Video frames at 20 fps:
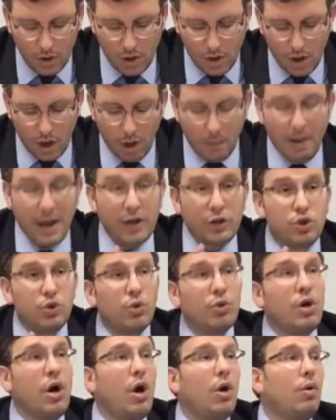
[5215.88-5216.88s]
I do
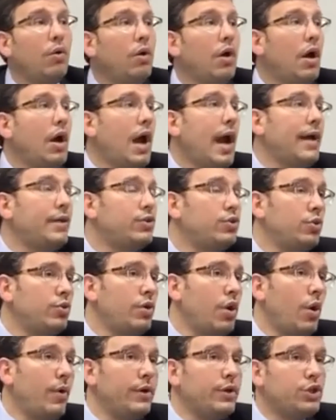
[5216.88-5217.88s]
know a
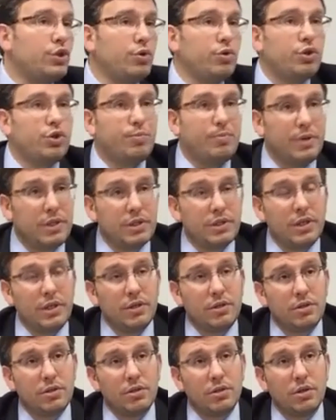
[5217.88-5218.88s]
Jewish
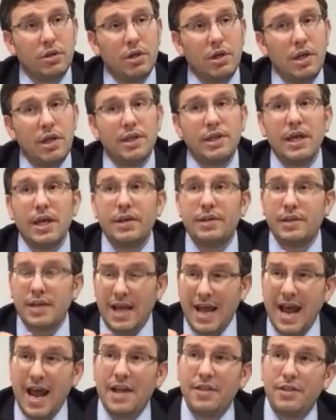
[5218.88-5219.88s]
business that
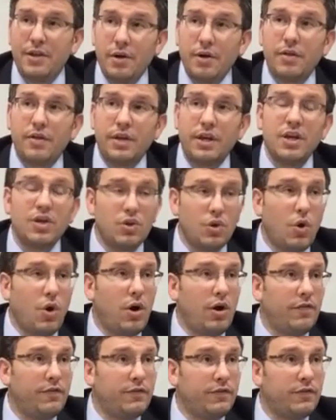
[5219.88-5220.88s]
had their thing
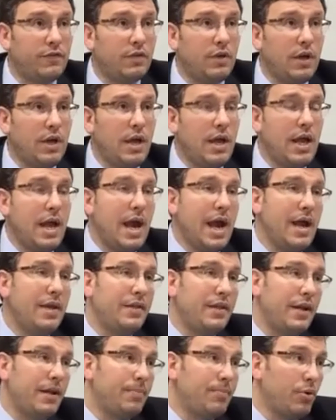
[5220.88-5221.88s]
off, and
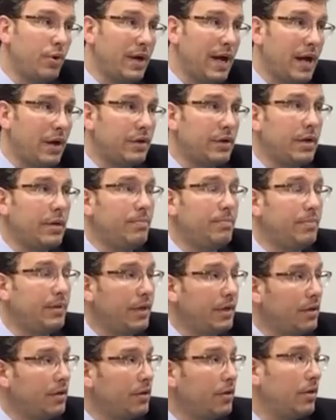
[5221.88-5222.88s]
they put out a
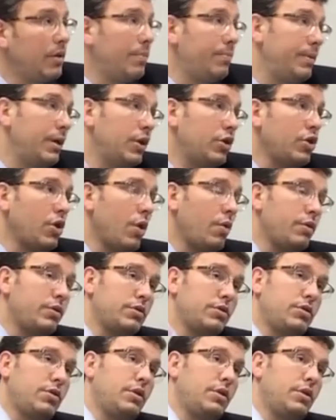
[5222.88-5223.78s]
big notice to